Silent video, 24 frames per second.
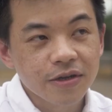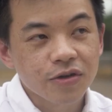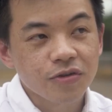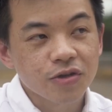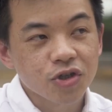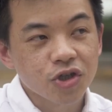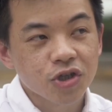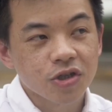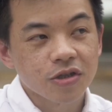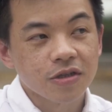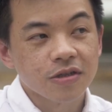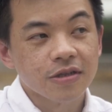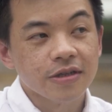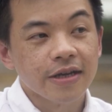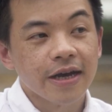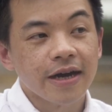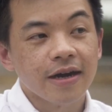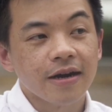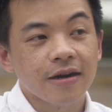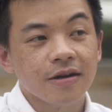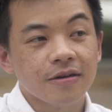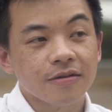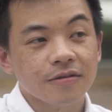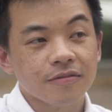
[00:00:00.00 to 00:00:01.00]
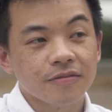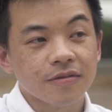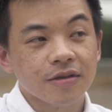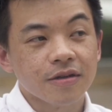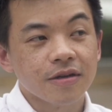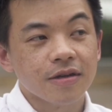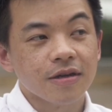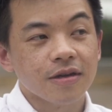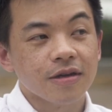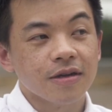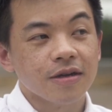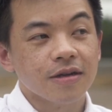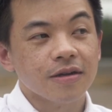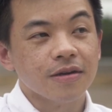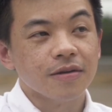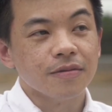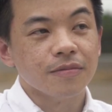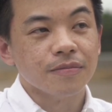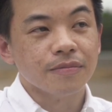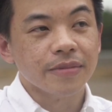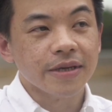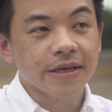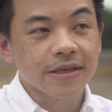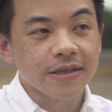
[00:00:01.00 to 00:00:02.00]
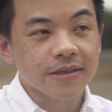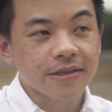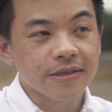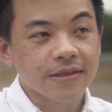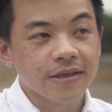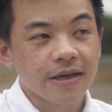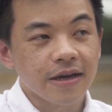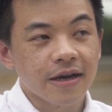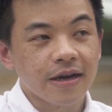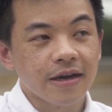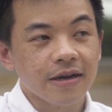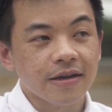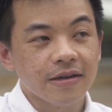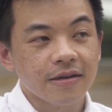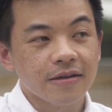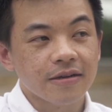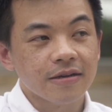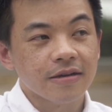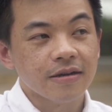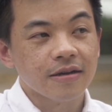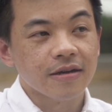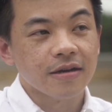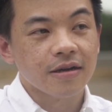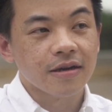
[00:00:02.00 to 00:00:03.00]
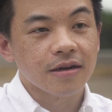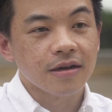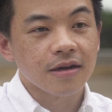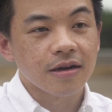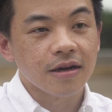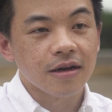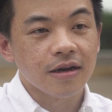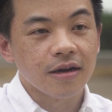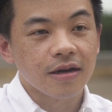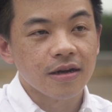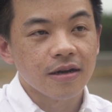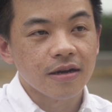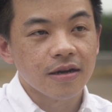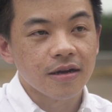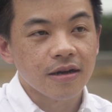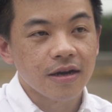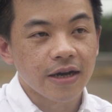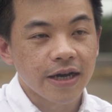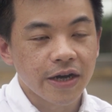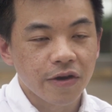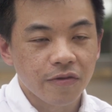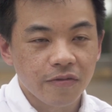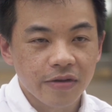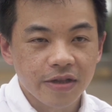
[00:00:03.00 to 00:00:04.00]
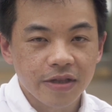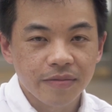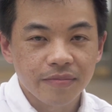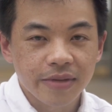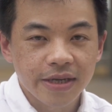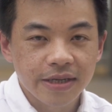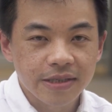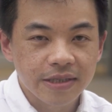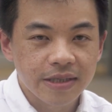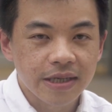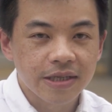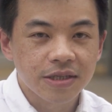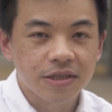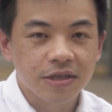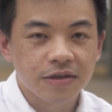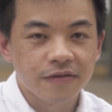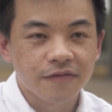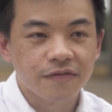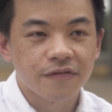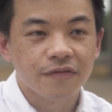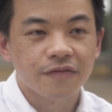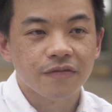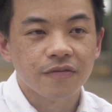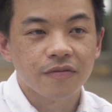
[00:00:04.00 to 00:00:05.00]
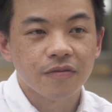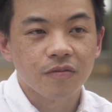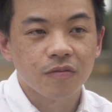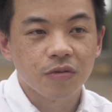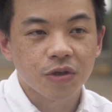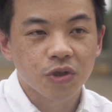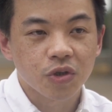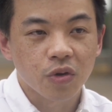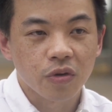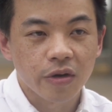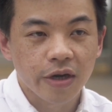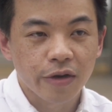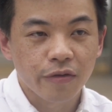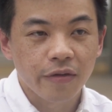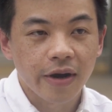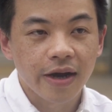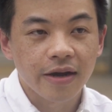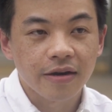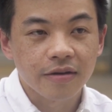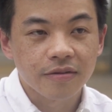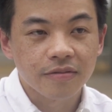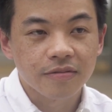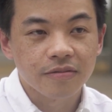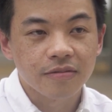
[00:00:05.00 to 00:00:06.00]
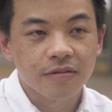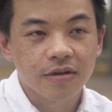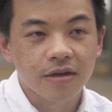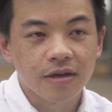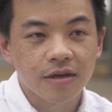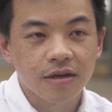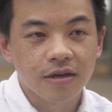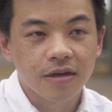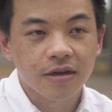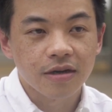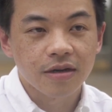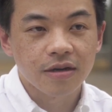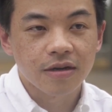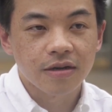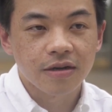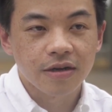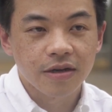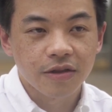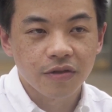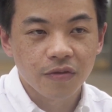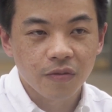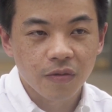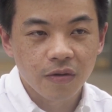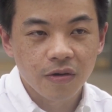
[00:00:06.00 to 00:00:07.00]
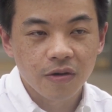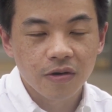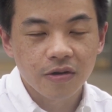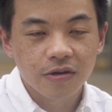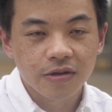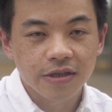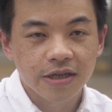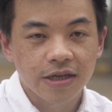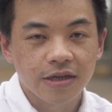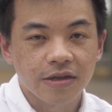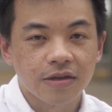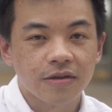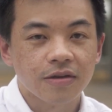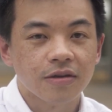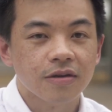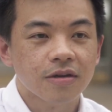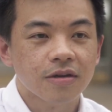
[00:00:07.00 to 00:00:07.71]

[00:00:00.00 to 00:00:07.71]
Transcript: a Christian now means that I can really make sense of what's going around in the world and